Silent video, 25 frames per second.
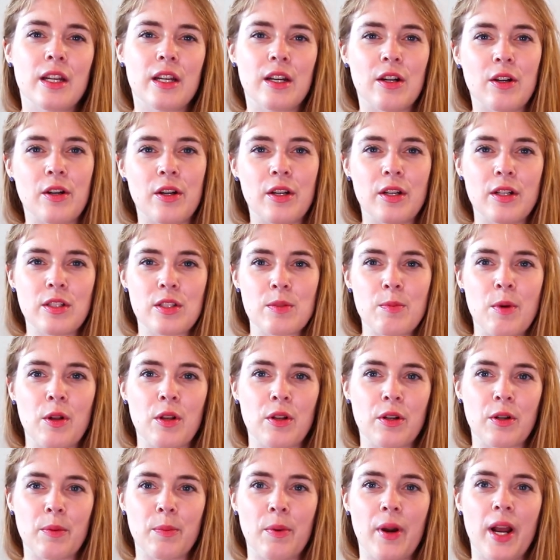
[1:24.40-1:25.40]
or a
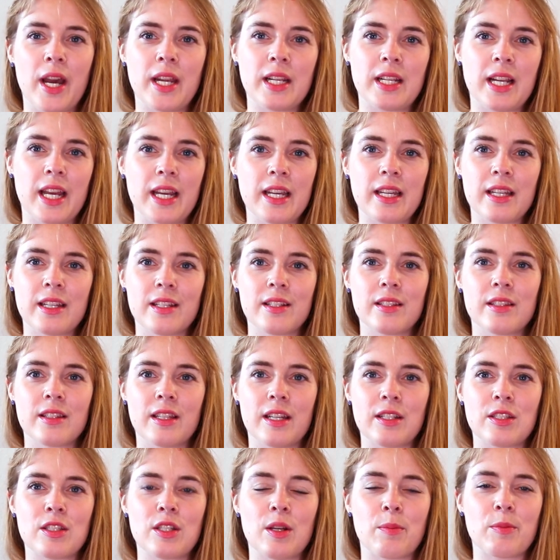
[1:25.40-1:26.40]
smaller brand, like
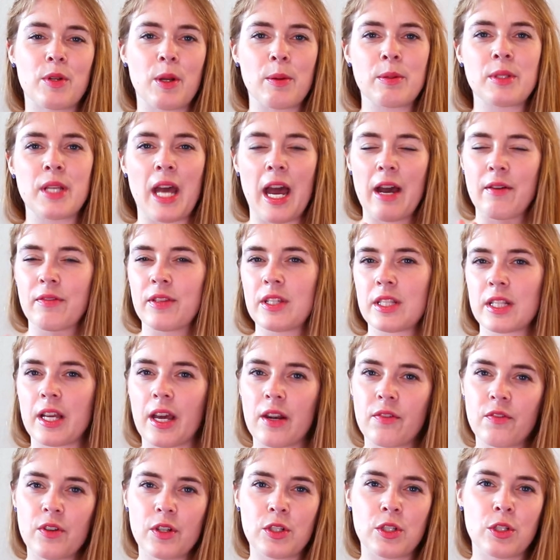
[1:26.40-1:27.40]
they sometimes have these
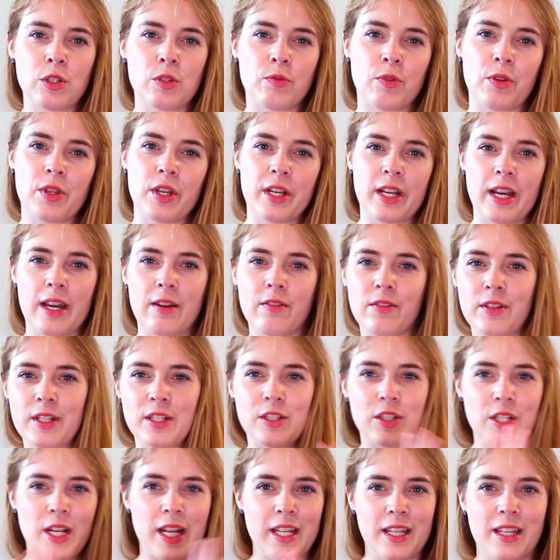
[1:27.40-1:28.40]
kind of issues where they kind of
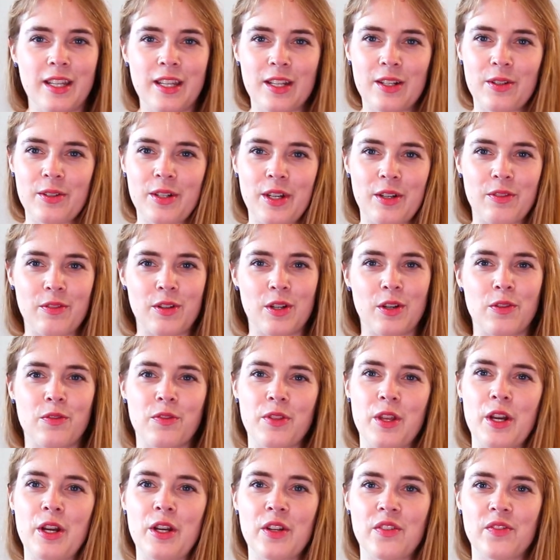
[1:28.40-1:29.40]
need to like, you know, get rid of
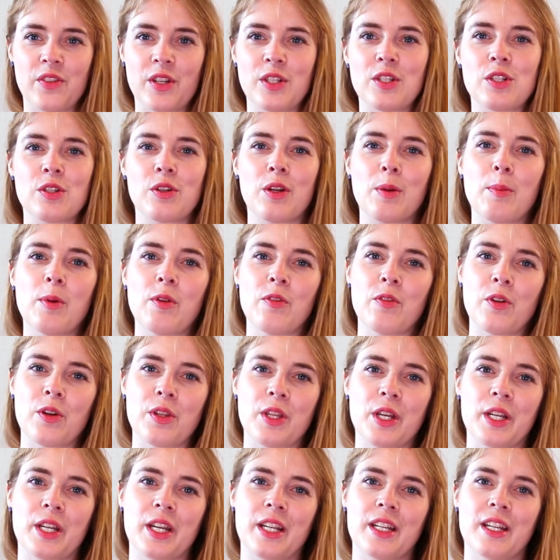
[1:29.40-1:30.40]
their inventory before
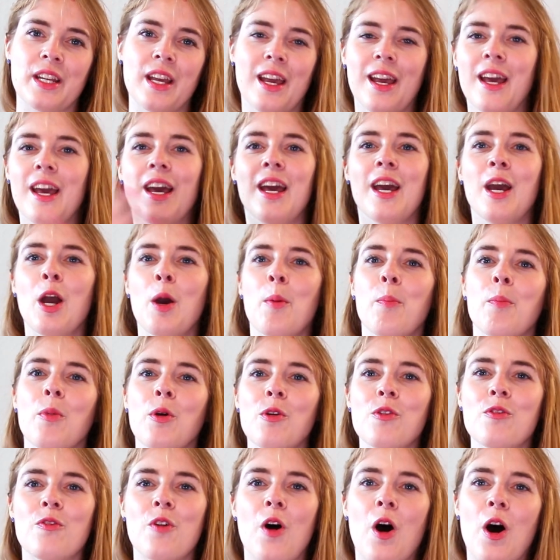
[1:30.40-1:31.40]
they can
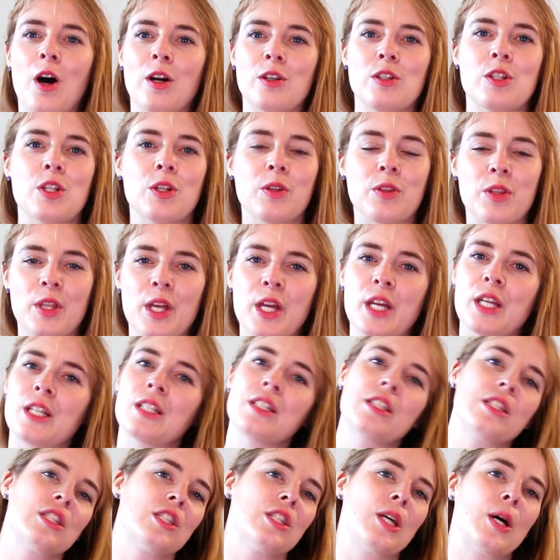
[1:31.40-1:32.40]
move on to
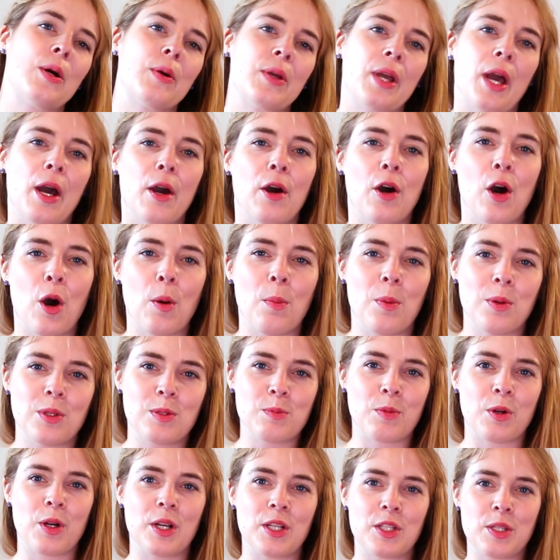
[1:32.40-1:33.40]
things. So yeah, I hope it's
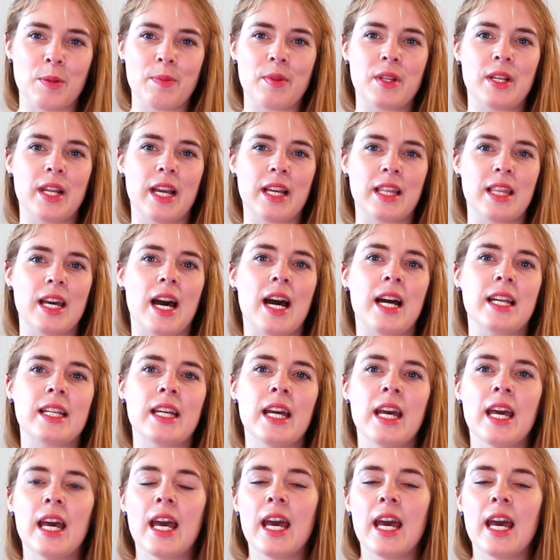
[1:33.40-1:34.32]
more something like that,